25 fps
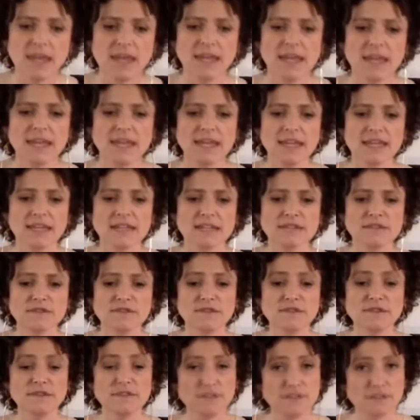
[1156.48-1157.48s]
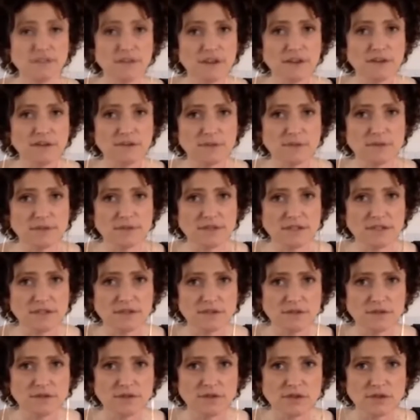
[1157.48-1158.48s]
is 55%
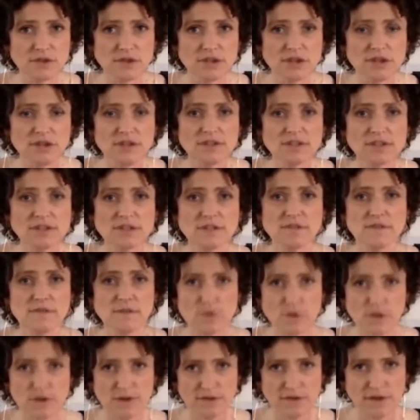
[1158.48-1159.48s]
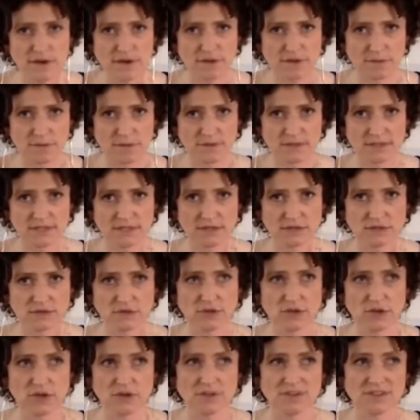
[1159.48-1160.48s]
fructose and 45%
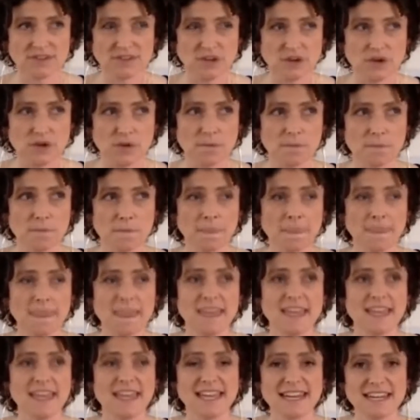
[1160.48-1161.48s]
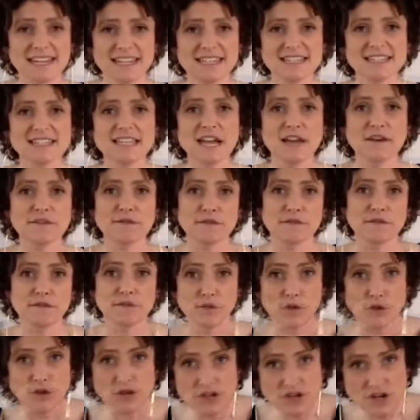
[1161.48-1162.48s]
glucose. So it is high
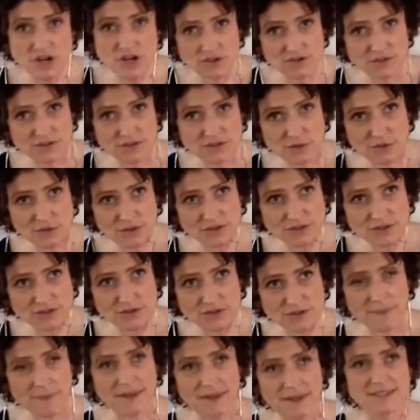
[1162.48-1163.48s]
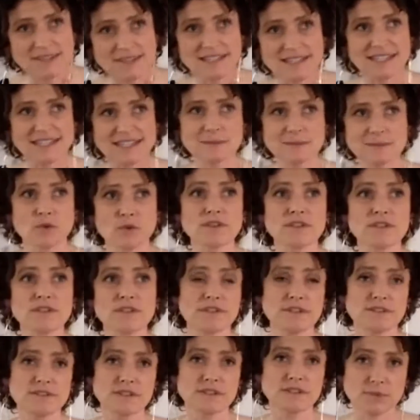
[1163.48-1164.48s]
fructose corn syrup because it is more than
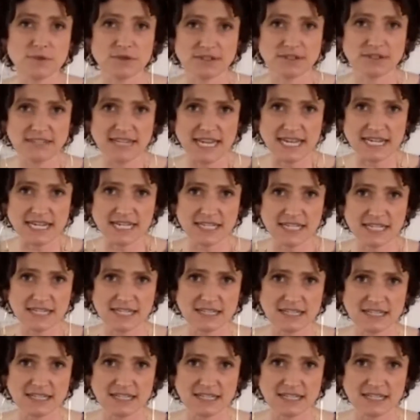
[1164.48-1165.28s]
50%.